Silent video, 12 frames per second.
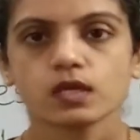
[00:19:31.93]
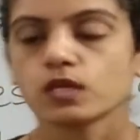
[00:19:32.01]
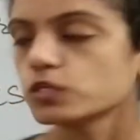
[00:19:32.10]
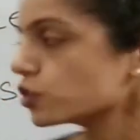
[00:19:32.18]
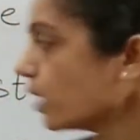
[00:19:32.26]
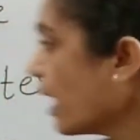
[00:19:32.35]

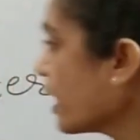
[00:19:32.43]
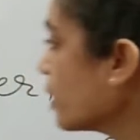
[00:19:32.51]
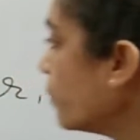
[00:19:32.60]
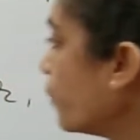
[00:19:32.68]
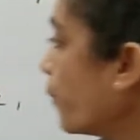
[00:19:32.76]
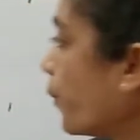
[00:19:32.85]
So
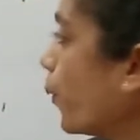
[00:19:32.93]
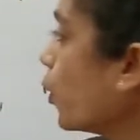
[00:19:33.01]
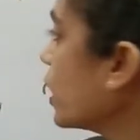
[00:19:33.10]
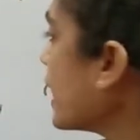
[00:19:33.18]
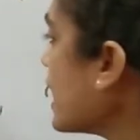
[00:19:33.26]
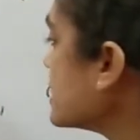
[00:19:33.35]
like
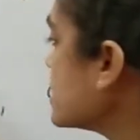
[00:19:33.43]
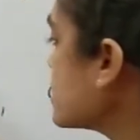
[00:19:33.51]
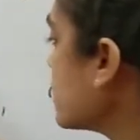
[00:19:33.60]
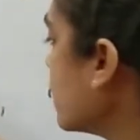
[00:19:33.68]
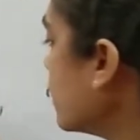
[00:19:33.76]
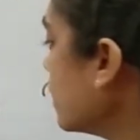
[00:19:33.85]

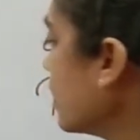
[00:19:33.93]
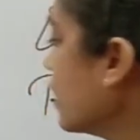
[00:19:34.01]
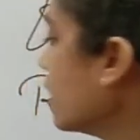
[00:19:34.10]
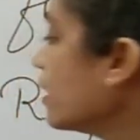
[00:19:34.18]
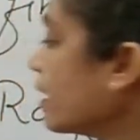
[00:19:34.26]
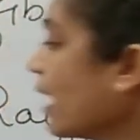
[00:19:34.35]

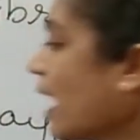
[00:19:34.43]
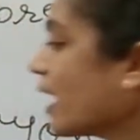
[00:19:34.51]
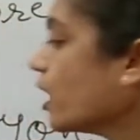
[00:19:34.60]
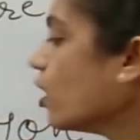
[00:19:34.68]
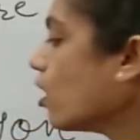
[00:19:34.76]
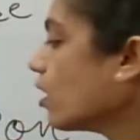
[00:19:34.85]
polyester,
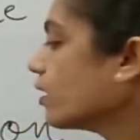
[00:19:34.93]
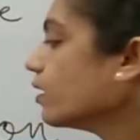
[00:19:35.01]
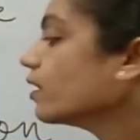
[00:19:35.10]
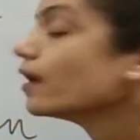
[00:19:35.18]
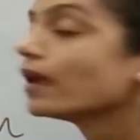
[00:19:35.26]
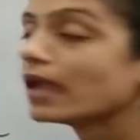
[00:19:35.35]

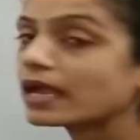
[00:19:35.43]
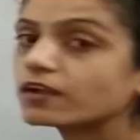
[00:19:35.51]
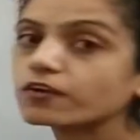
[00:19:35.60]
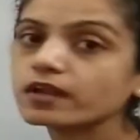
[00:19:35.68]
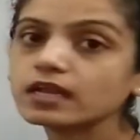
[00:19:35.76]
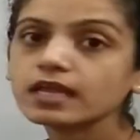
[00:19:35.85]
nylon,
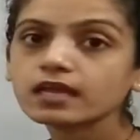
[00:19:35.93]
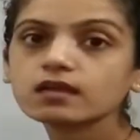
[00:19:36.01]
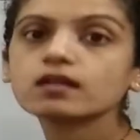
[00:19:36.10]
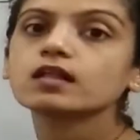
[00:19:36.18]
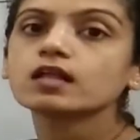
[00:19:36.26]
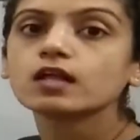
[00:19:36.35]
acrylic,